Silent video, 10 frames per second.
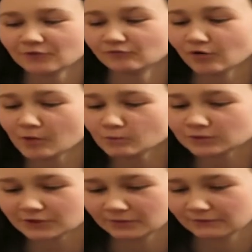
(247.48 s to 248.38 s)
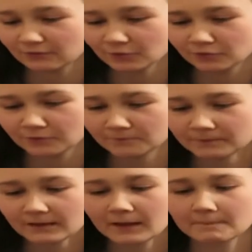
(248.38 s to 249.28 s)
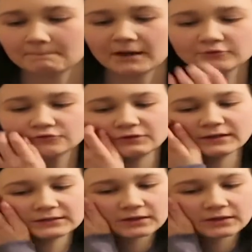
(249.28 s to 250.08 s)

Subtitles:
Ron was on the floor. Bellatrix